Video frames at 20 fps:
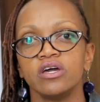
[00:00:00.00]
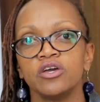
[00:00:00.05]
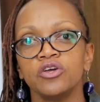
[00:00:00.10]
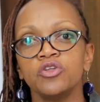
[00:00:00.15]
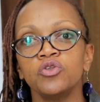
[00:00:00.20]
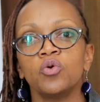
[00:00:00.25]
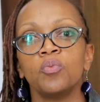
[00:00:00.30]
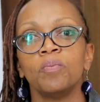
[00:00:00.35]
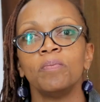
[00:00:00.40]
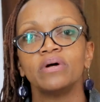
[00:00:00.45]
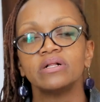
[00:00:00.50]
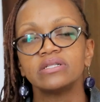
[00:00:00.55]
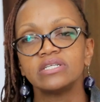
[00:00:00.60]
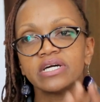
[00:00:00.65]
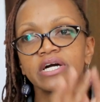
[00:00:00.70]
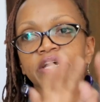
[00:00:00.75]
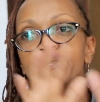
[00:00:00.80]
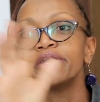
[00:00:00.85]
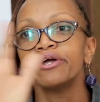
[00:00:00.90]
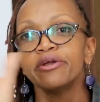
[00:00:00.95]
you know,
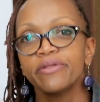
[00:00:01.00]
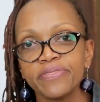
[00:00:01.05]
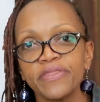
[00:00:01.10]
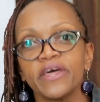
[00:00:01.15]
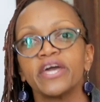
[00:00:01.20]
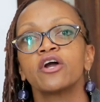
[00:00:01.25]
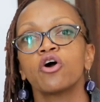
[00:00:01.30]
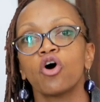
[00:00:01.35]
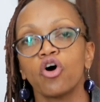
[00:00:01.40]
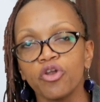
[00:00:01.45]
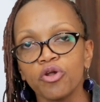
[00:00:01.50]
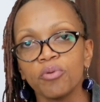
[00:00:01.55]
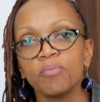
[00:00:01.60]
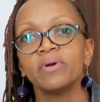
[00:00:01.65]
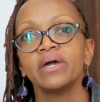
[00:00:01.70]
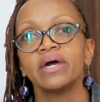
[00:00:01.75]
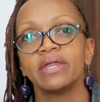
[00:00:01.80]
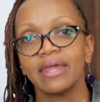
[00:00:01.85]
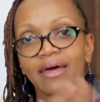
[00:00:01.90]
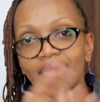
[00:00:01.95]
building a, the
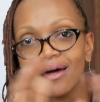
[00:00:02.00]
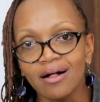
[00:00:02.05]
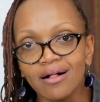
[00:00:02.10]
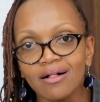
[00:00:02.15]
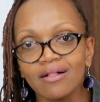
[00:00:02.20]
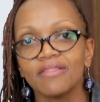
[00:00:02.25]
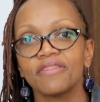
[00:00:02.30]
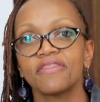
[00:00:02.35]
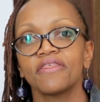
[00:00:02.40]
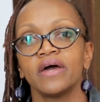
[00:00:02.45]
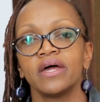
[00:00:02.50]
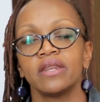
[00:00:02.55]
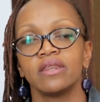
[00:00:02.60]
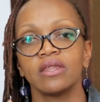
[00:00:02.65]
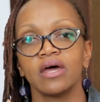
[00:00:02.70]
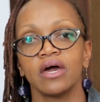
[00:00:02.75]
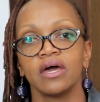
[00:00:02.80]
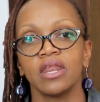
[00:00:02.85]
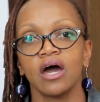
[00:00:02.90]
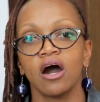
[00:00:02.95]
economy and health
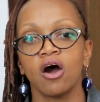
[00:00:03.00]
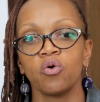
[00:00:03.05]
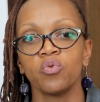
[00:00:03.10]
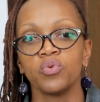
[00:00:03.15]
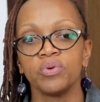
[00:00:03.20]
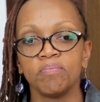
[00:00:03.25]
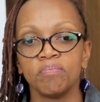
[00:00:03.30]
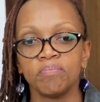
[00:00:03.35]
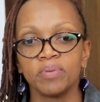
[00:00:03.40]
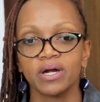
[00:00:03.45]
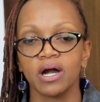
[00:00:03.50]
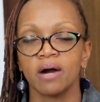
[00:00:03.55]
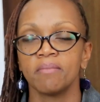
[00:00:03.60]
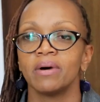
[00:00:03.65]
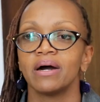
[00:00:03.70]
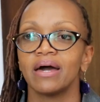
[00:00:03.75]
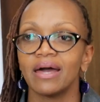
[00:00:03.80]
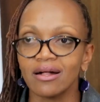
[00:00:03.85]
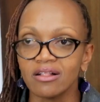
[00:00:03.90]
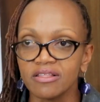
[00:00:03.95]
and how we become
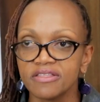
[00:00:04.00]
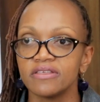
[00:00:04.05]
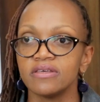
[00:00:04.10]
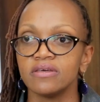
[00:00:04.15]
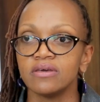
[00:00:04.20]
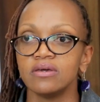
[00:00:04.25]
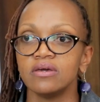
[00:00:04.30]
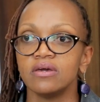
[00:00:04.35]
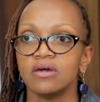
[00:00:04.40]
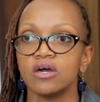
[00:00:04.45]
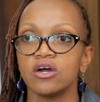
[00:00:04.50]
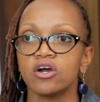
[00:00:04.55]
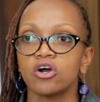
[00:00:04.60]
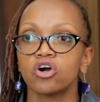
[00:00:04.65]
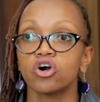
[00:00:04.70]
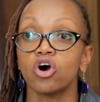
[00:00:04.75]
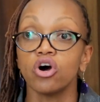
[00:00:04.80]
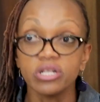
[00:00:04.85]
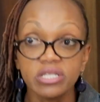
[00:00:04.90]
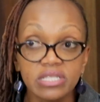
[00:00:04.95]
a healthy
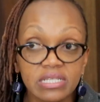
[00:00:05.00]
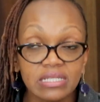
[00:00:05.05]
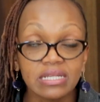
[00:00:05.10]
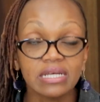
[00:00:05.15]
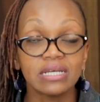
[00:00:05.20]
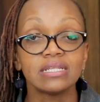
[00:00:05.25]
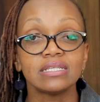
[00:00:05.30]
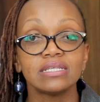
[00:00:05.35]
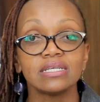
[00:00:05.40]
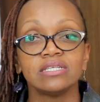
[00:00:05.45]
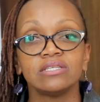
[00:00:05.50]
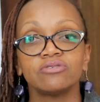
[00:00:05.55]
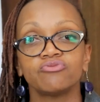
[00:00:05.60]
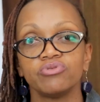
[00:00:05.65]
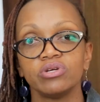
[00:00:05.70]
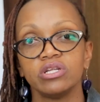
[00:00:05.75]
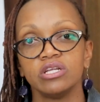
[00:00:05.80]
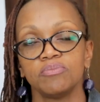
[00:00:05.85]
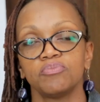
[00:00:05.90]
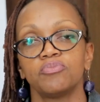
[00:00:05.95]
continent is
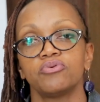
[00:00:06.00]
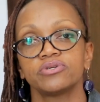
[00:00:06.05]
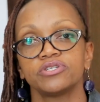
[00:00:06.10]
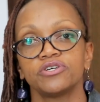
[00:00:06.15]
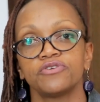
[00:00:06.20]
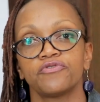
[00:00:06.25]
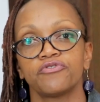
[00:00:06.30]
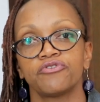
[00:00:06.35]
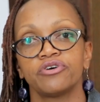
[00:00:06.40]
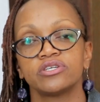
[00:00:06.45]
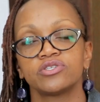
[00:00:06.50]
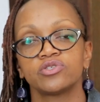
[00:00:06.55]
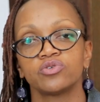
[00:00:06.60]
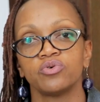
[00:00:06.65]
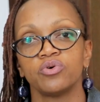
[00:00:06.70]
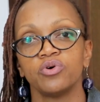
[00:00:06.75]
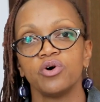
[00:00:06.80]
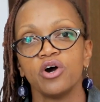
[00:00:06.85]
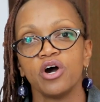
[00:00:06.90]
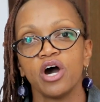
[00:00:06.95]
really important for us.
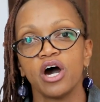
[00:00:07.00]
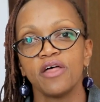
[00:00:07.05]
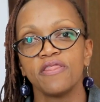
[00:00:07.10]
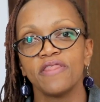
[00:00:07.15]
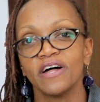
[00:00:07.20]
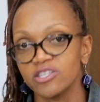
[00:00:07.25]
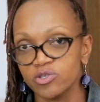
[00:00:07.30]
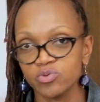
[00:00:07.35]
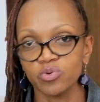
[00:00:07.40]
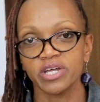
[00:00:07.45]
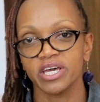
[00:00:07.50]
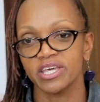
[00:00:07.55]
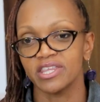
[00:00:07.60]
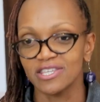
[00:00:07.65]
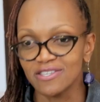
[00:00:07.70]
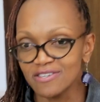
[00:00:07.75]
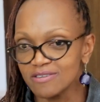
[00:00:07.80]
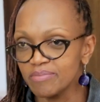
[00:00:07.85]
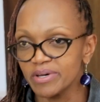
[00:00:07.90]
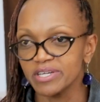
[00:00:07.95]
So that's what I
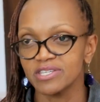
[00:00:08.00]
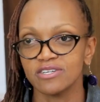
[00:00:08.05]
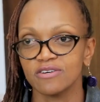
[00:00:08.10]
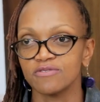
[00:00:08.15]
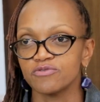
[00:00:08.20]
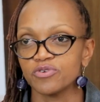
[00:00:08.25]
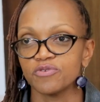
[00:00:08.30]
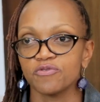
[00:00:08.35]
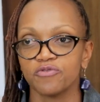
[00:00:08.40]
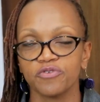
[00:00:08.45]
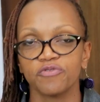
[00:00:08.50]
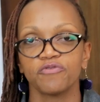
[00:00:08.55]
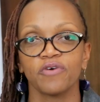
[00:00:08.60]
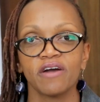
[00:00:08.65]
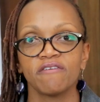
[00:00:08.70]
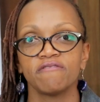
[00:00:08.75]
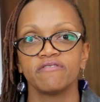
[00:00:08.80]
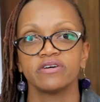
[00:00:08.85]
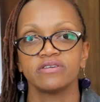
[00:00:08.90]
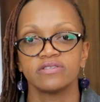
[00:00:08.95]
see myself doing for
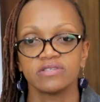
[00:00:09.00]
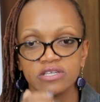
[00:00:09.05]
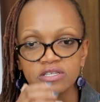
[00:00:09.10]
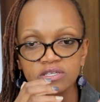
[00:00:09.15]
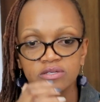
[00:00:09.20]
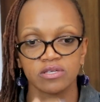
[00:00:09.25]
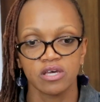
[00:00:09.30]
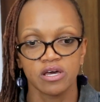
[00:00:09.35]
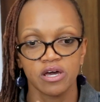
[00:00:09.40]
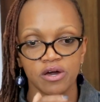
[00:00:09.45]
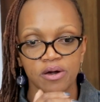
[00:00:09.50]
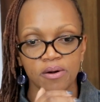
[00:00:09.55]
5 years, is